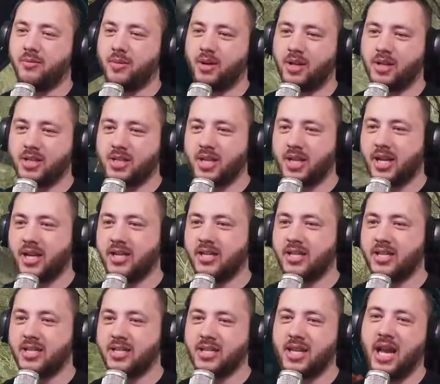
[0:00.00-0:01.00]
because the gun
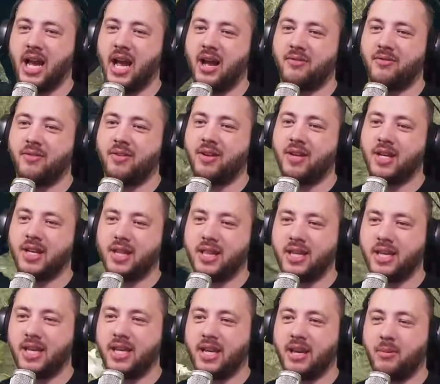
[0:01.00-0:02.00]
doesn't have
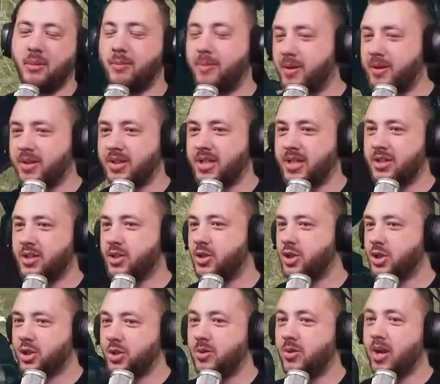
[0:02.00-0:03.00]
the capability to
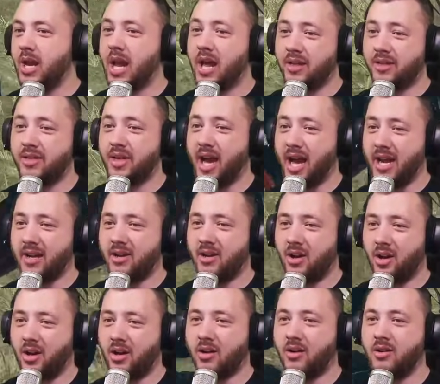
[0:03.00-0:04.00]
shoot that
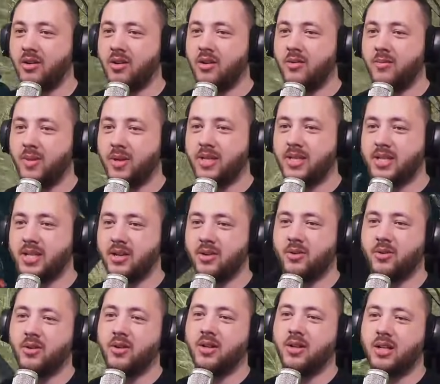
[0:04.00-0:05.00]
long. But
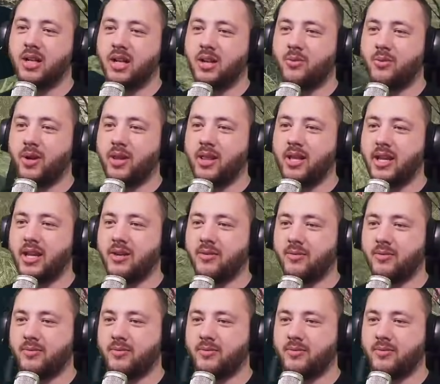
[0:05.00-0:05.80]
still, like with the...